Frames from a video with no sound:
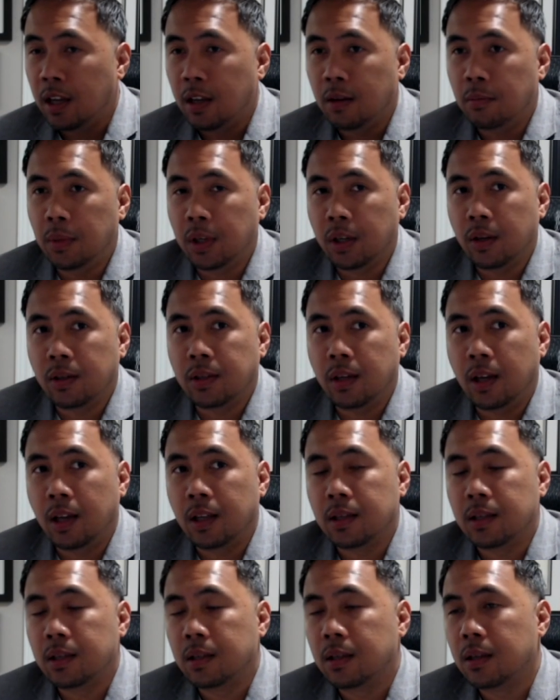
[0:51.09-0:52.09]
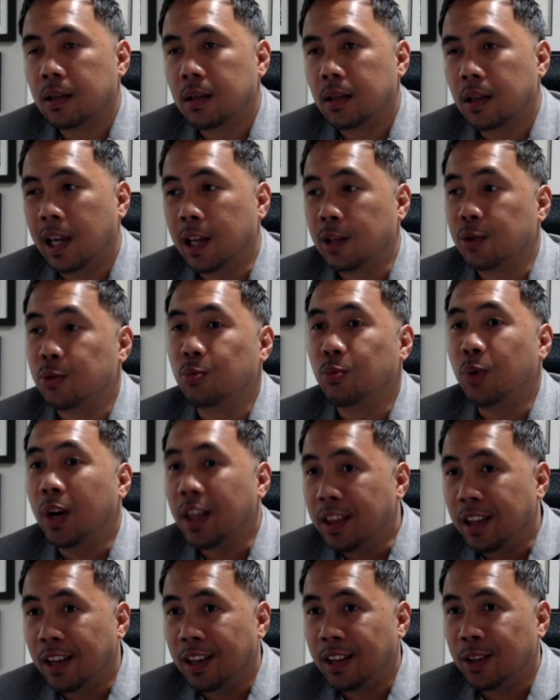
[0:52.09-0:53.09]
because it's one
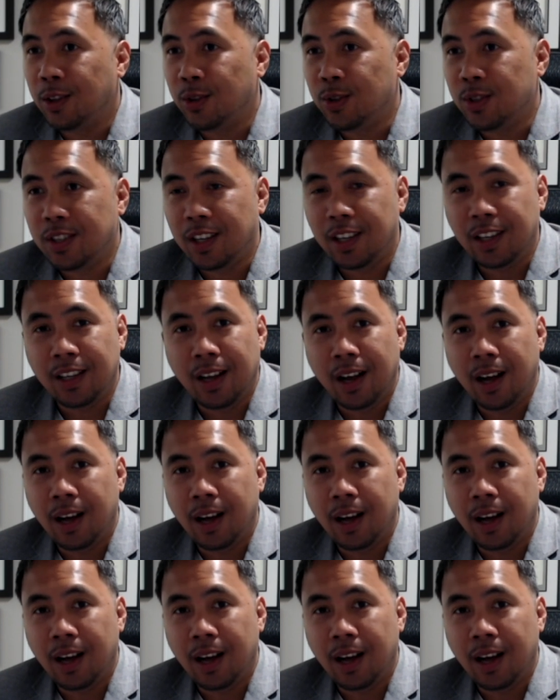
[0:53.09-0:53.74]
thing to see